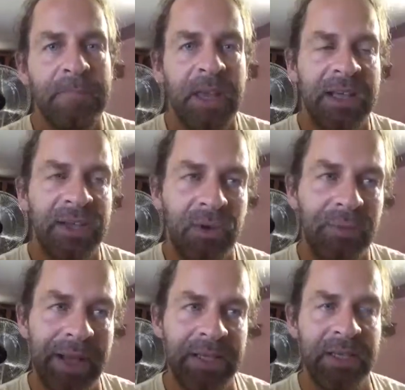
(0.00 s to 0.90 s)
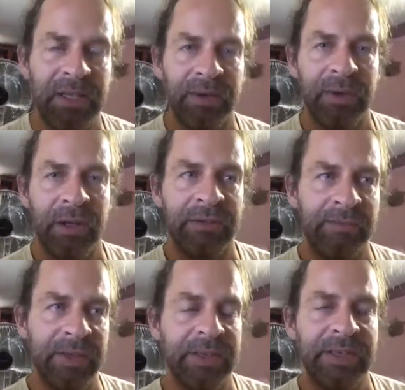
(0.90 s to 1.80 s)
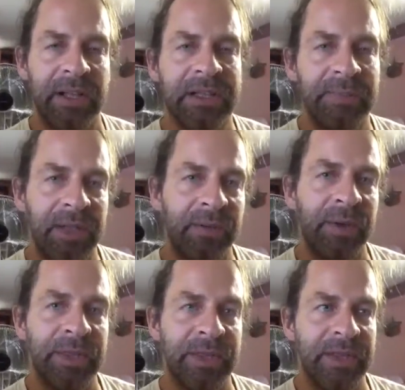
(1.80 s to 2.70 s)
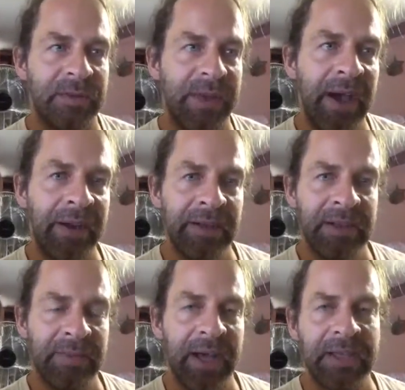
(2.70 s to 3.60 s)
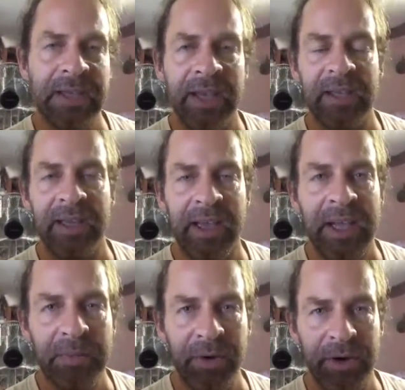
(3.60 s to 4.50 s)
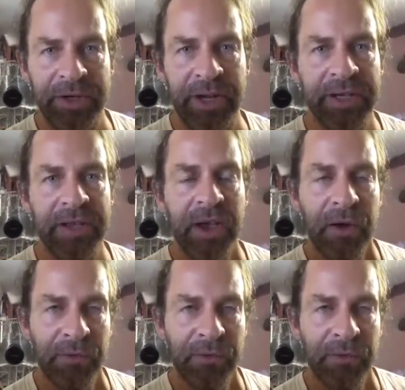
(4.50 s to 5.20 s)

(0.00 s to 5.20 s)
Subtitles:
It's all basically irrelevant, because ultimately what this is about taking any project